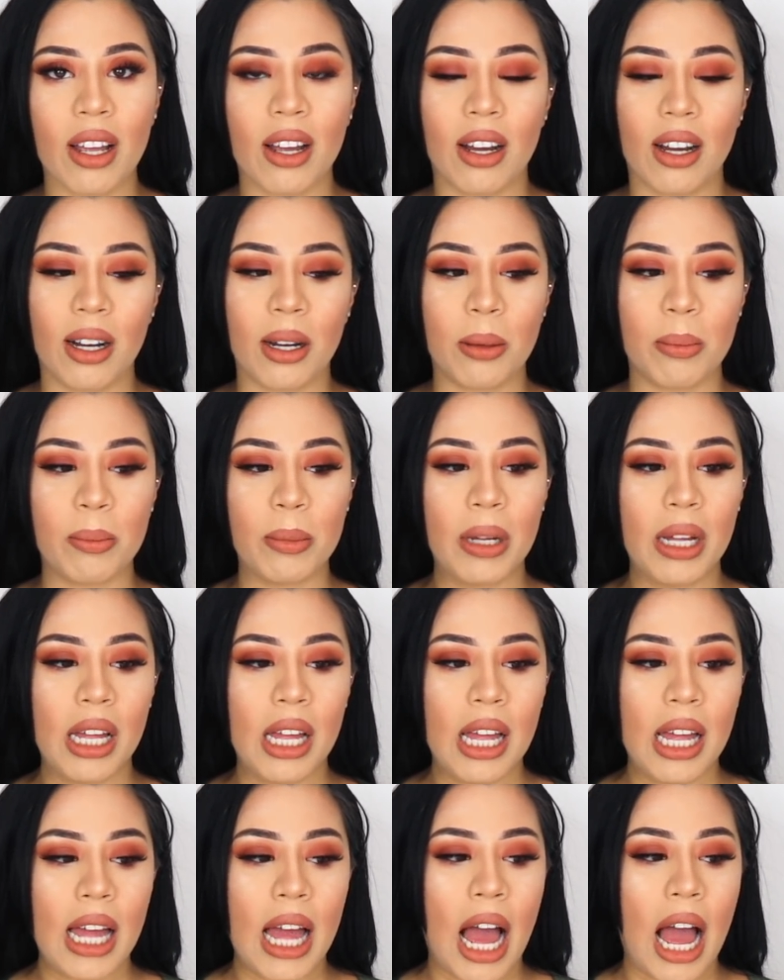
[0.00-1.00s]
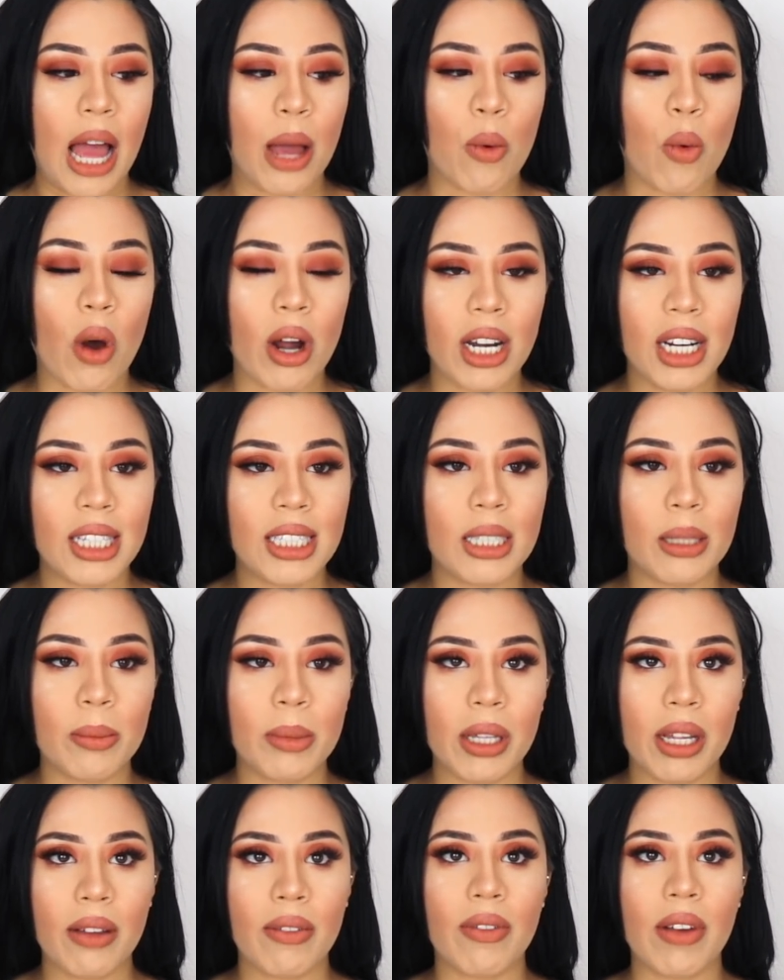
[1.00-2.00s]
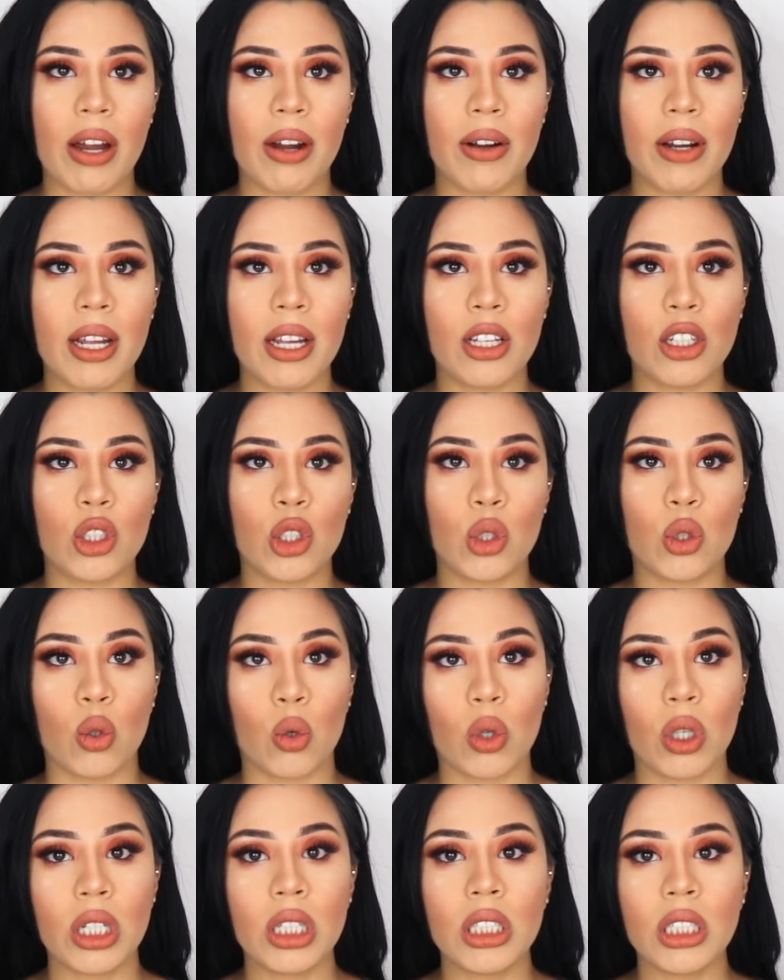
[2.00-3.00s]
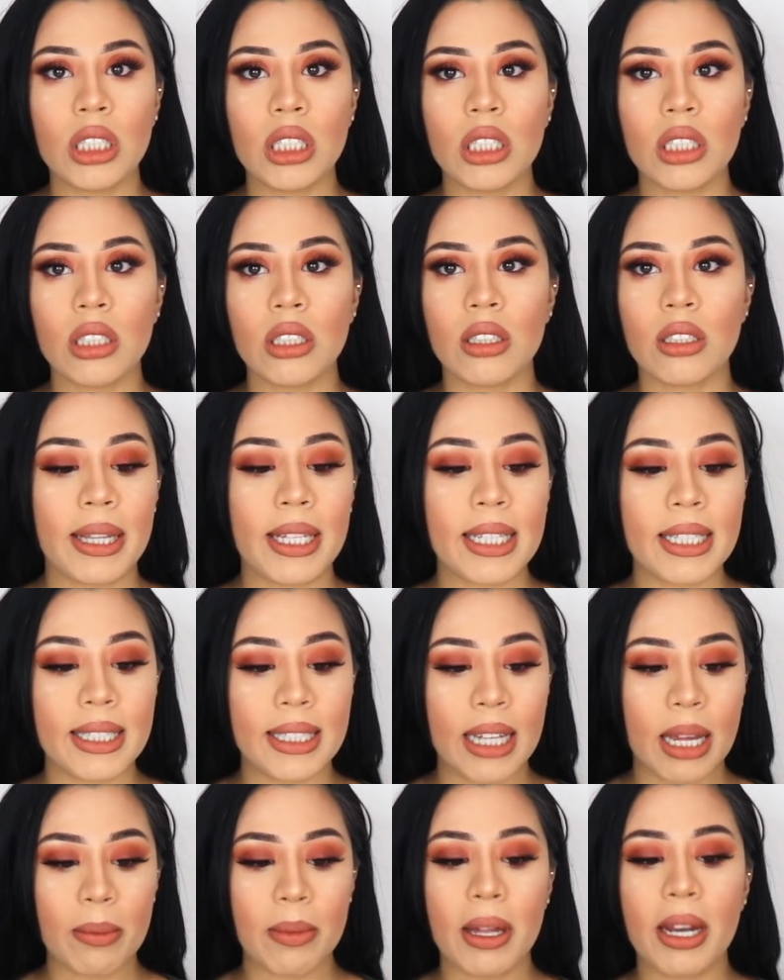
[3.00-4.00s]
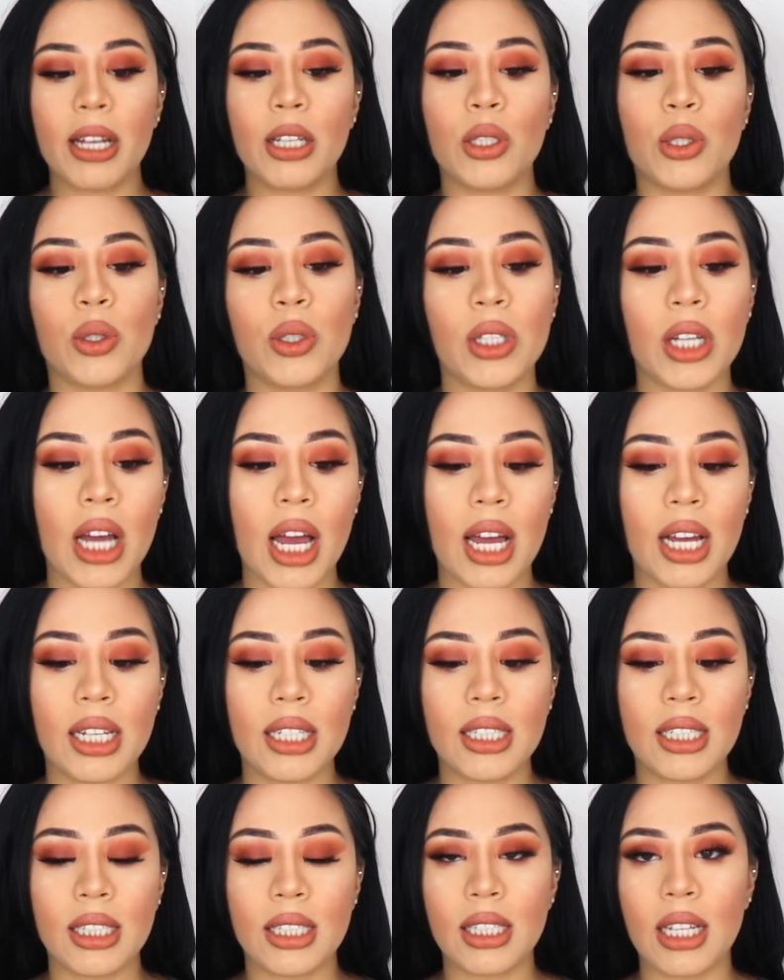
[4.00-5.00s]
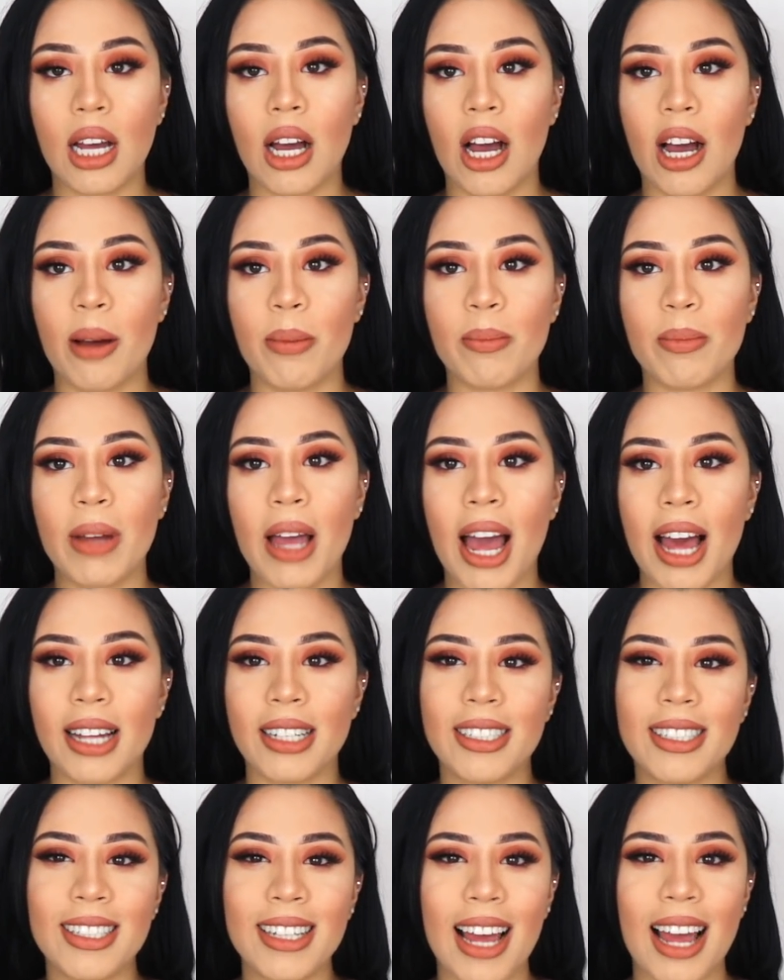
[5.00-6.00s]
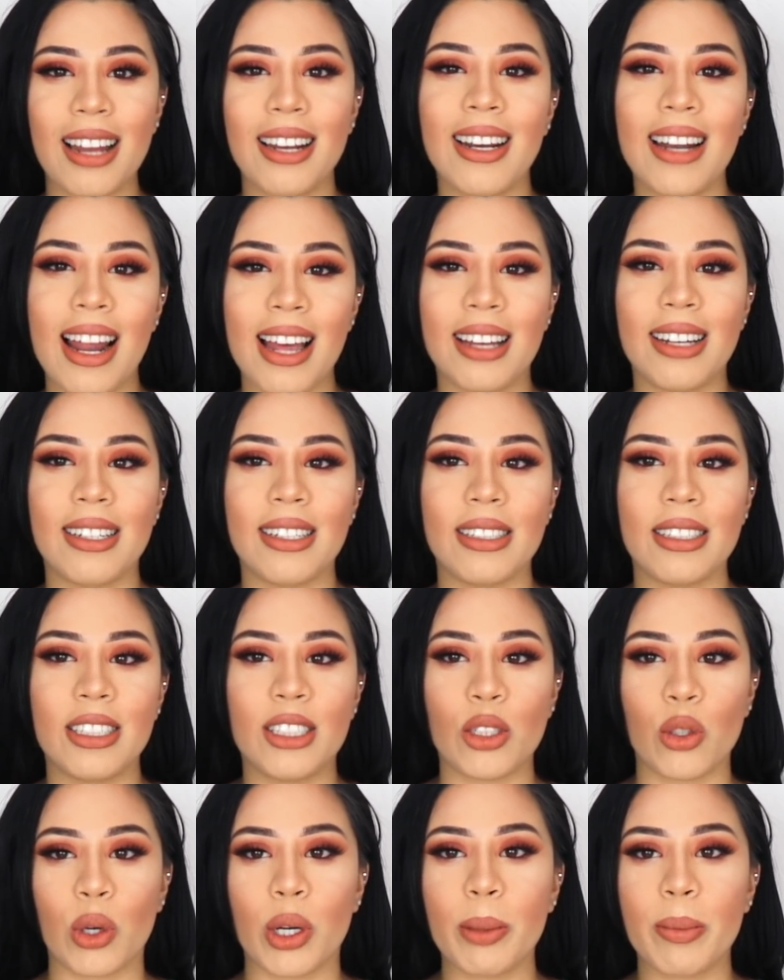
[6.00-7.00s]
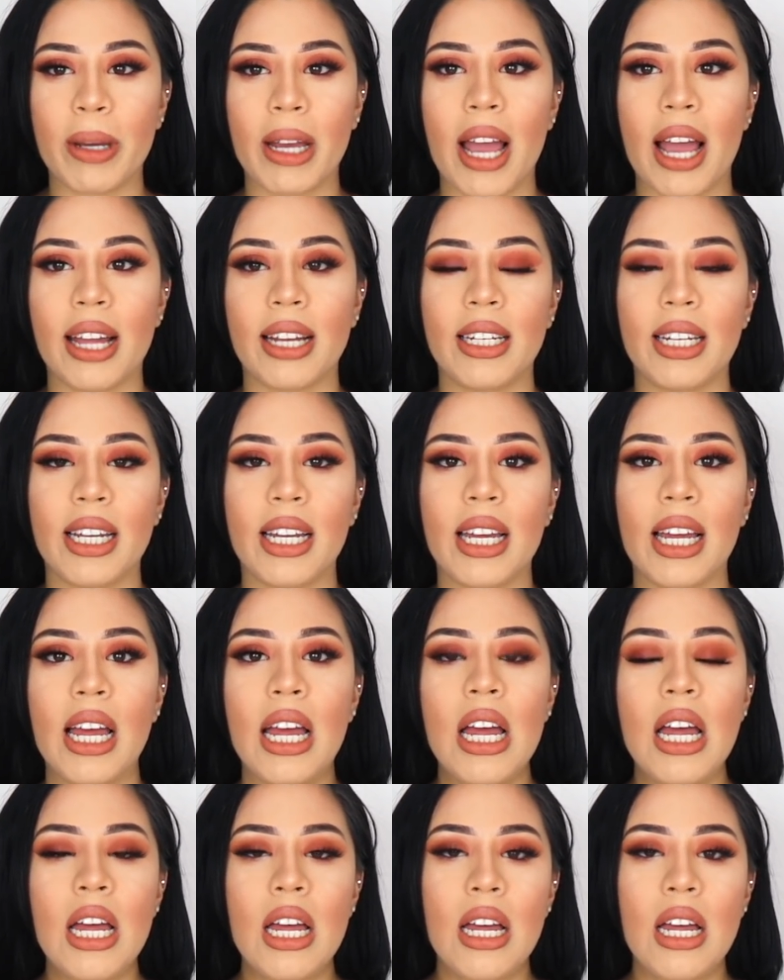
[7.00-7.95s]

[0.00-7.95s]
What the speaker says: I wanted something very short. But this name that I chose, you guys, has a kind of like a story behind it.